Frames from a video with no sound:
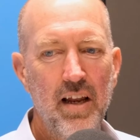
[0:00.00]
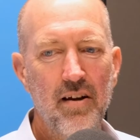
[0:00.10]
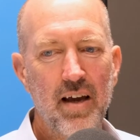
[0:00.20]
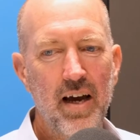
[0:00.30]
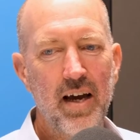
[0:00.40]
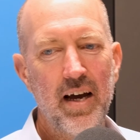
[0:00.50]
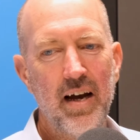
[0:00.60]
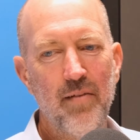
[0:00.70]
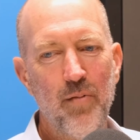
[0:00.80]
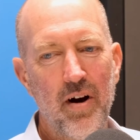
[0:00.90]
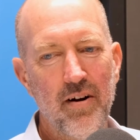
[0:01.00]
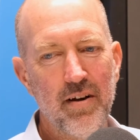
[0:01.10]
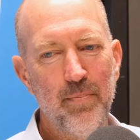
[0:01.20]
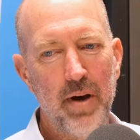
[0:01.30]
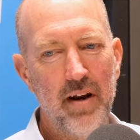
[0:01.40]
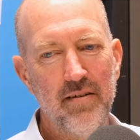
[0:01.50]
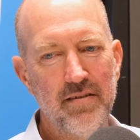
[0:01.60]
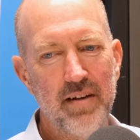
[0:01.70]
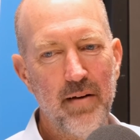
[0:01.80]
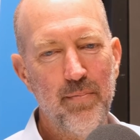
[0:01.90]
Look, our
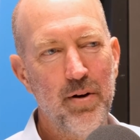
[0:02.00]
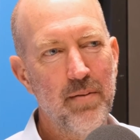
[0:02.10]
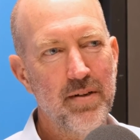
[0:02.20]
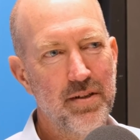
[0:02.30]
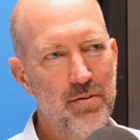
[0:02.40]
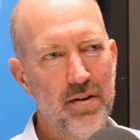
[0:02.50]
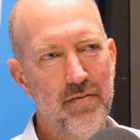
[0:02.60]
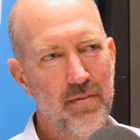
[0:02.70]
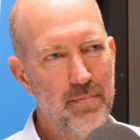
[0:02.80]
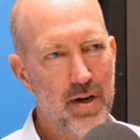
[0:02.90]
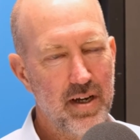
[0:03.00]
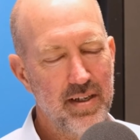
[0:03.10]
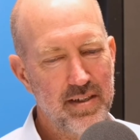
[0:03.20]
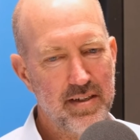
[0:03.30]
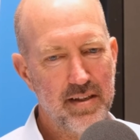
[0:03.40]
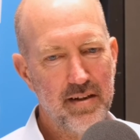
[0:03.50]
competitors, I'd put them in two different buckets.